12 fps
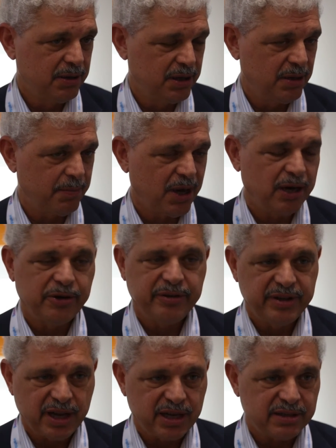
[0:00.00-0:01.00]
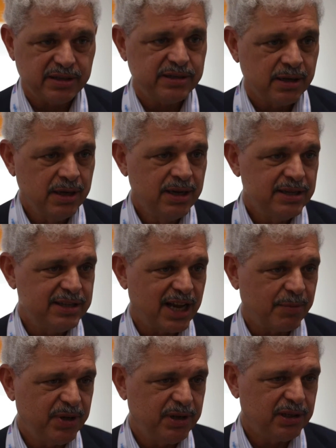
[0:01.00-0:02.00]
the part of this
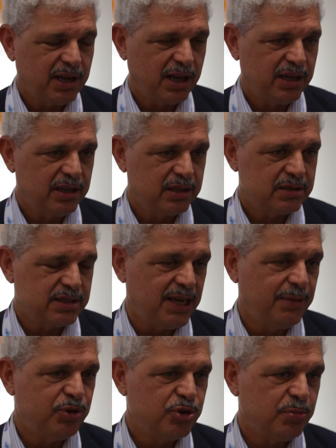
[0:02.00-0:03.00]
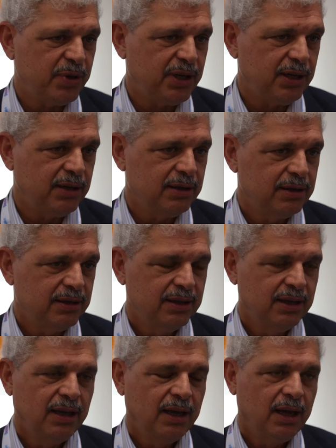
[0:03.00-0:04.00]
segment that seemed to be
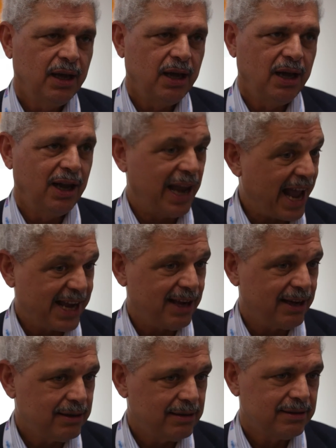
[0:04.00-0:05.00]
lacking